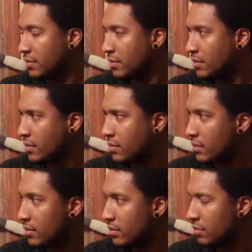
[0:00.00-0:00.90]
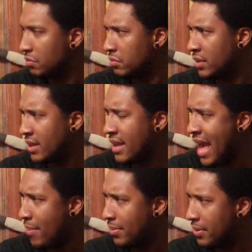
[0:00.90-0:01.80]
has the cap. The
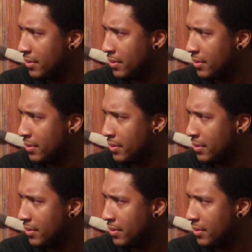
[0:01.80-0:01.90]
cap.